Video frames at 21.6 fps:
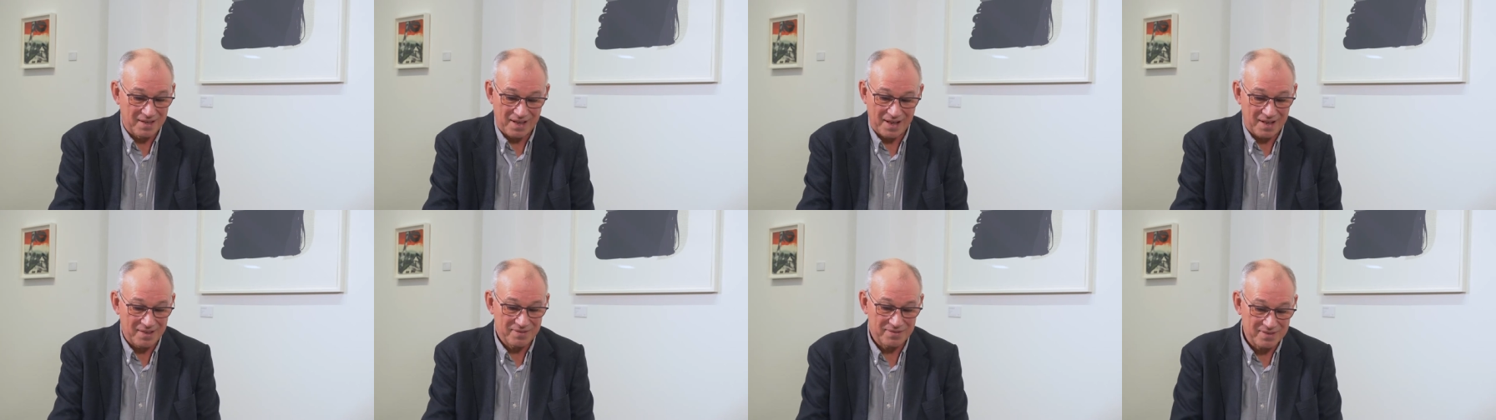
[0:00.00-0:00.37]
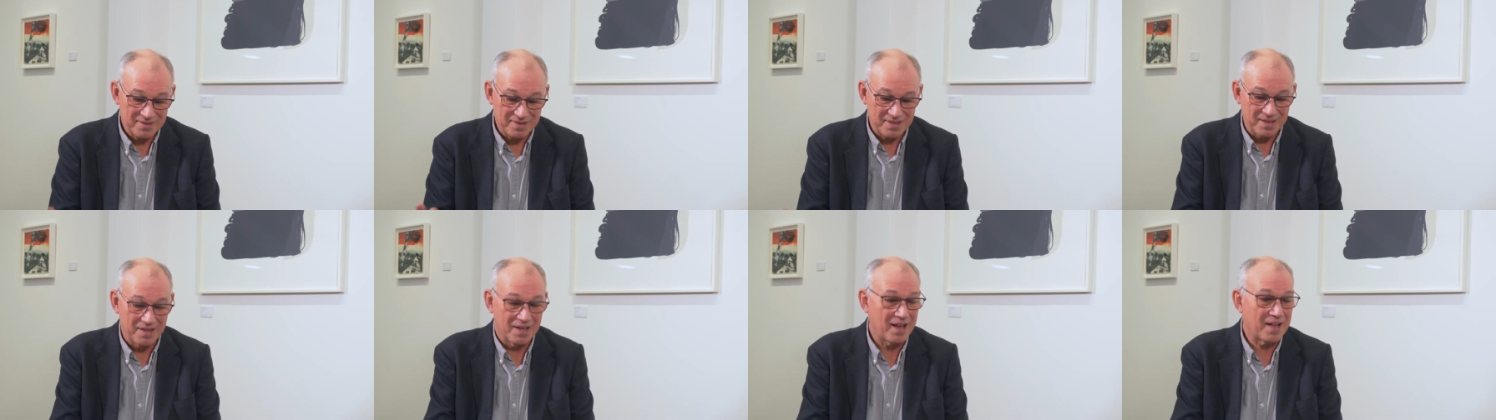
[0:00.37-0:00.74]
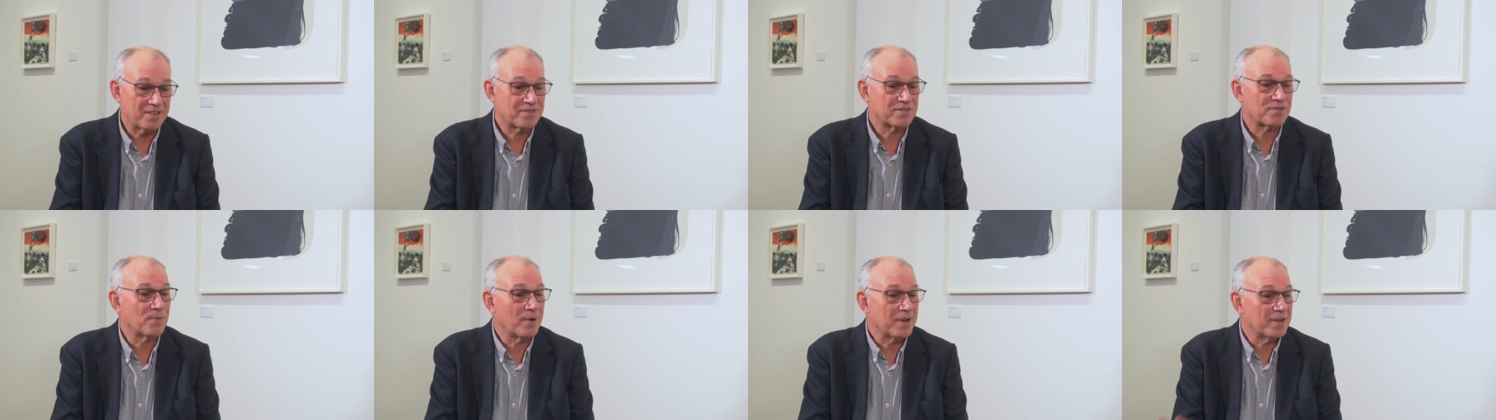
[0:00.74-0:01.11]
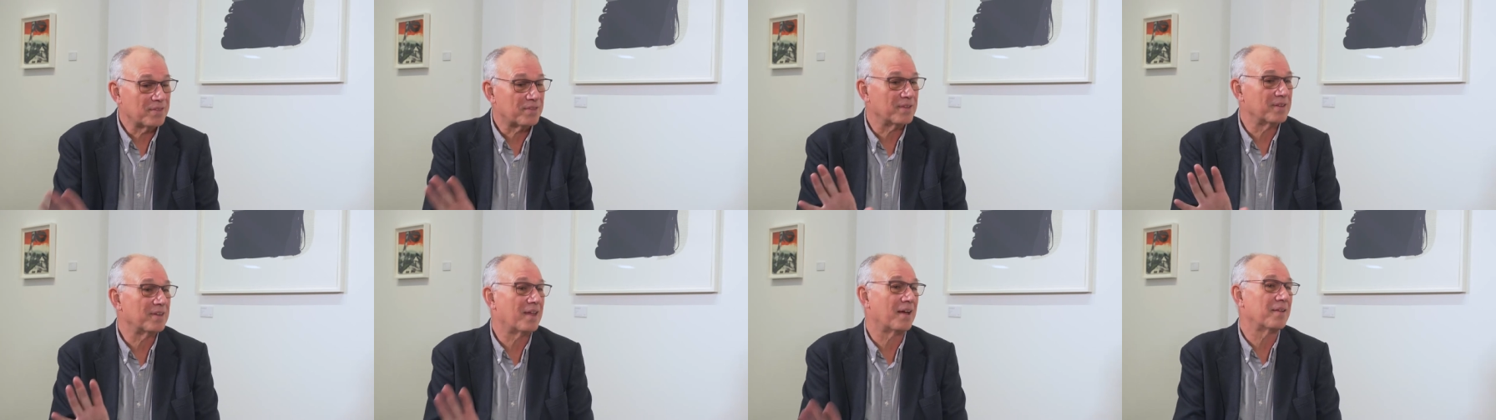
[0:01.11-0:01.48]
It's great
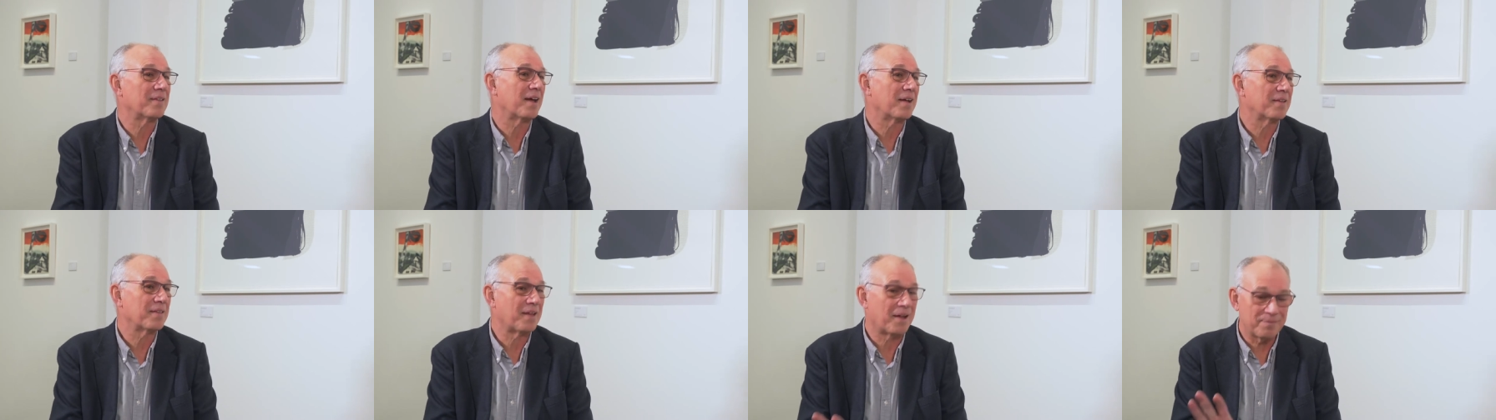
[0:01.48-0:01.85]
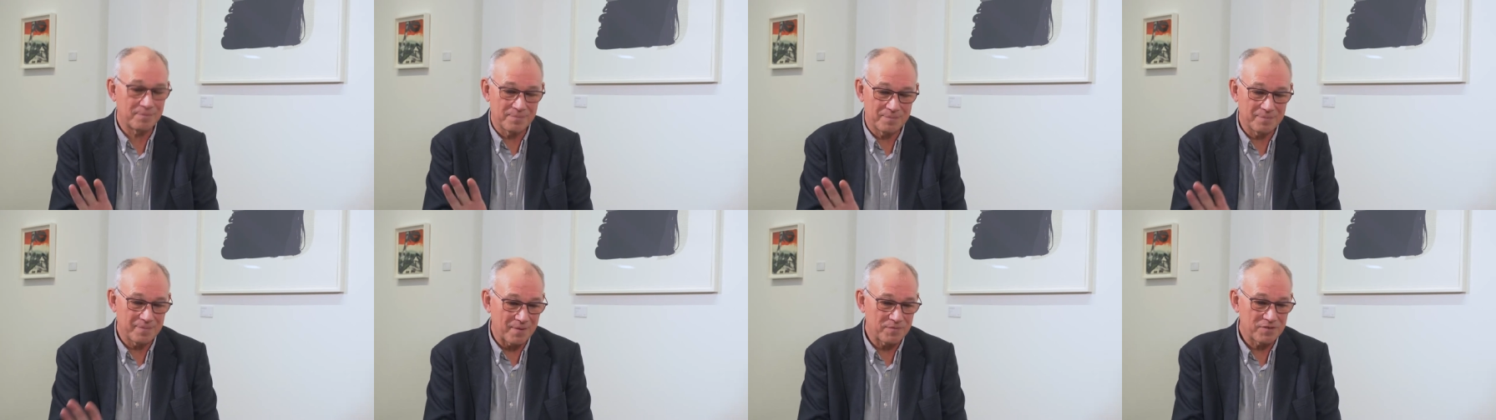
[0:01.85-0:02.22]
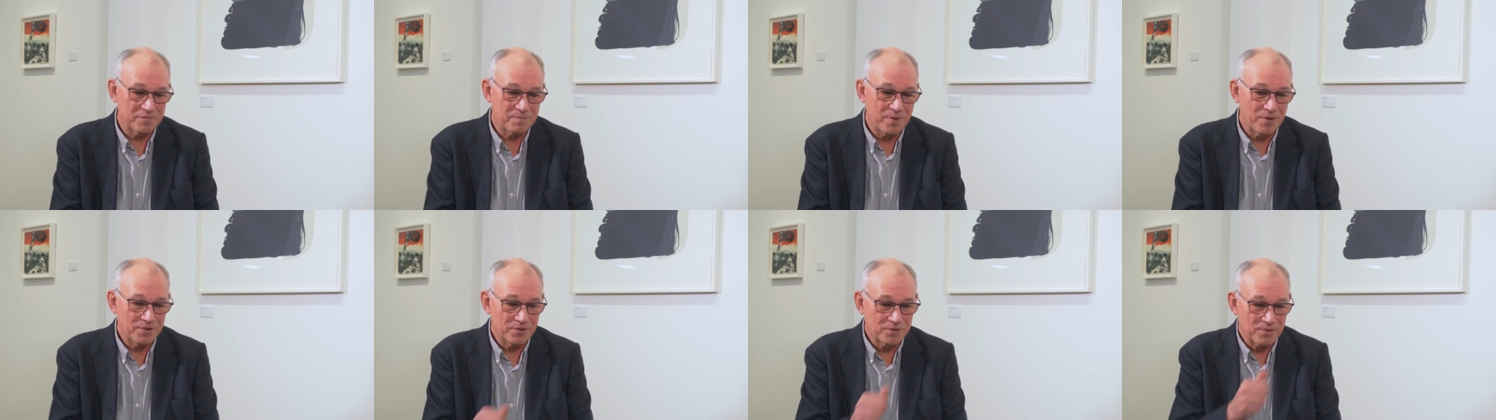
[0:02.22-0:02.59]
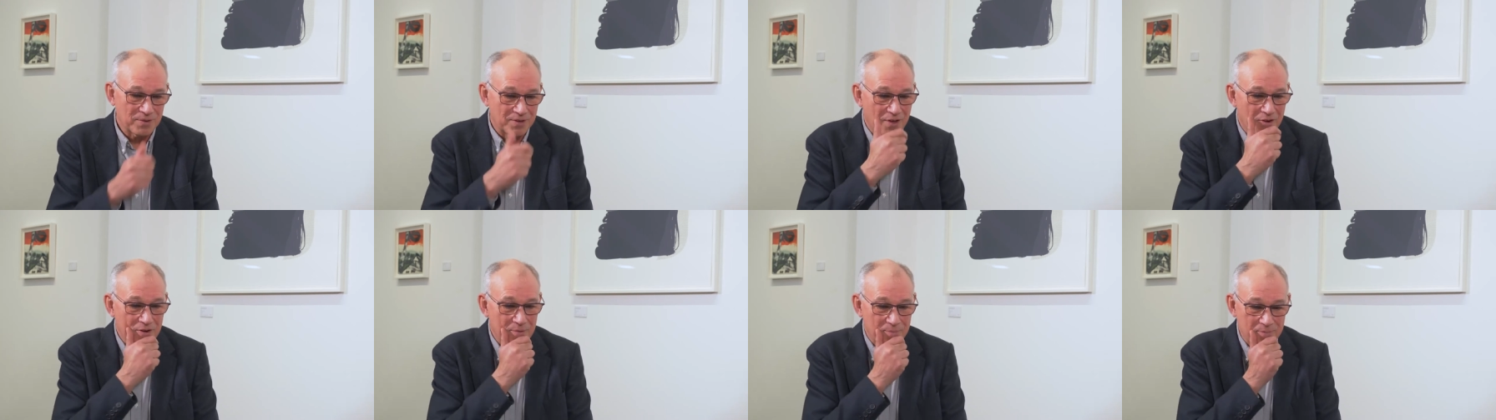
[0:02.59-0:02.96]
that I've spoken to a
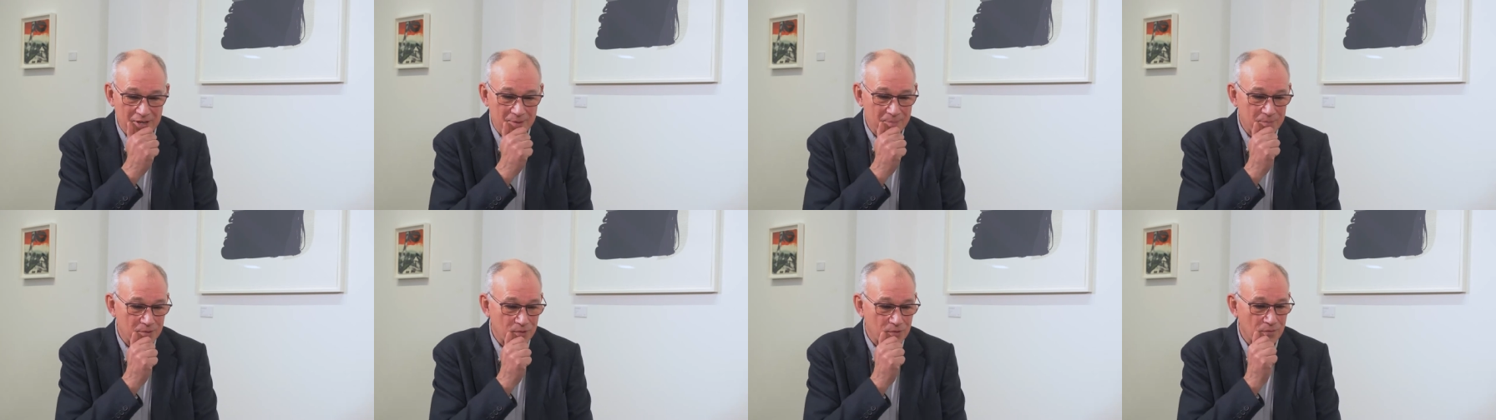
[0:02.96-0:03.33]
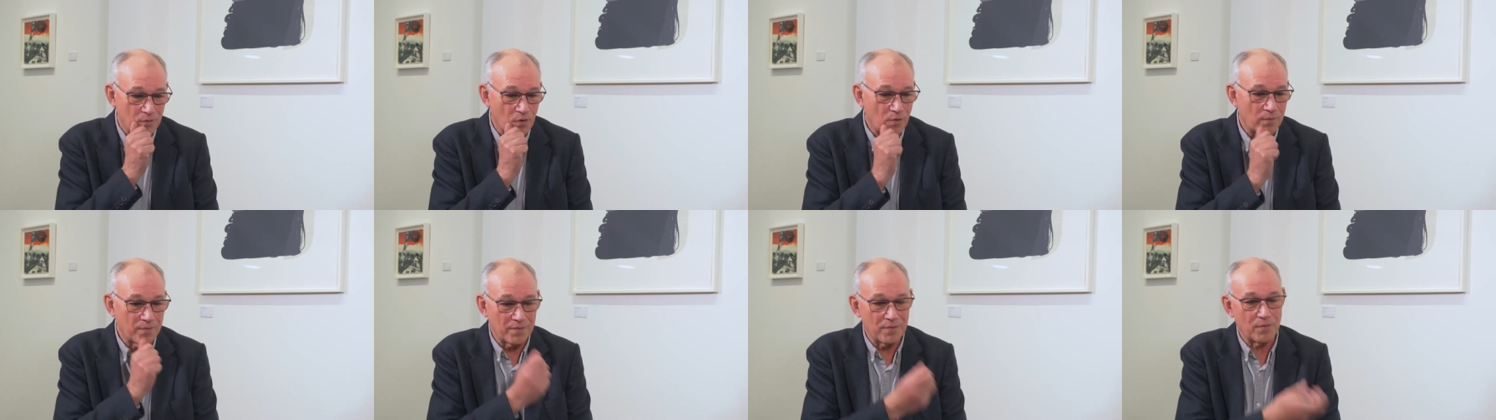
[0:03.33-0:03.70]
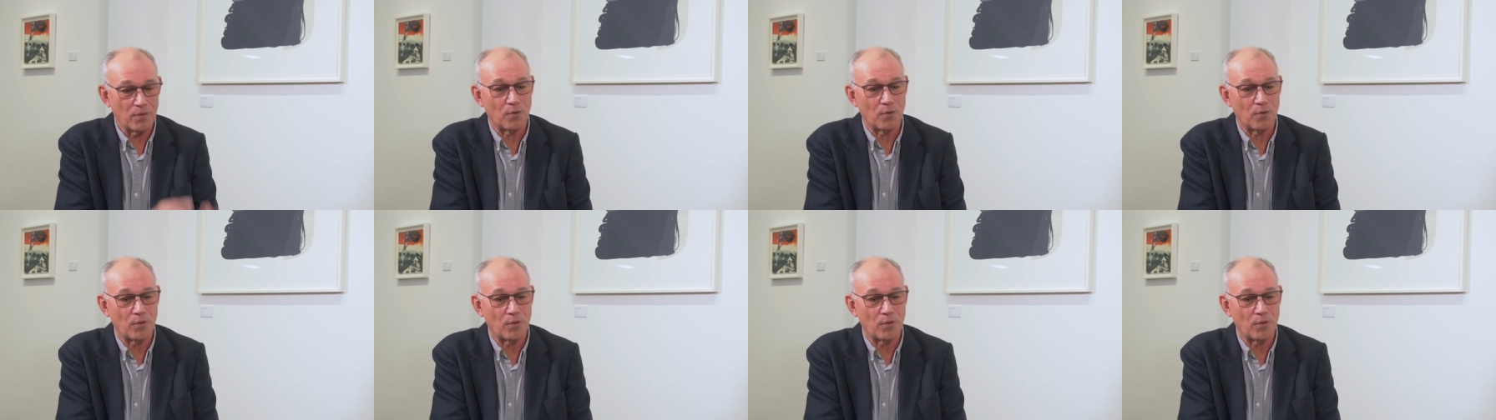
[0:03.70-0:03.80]
lot of people who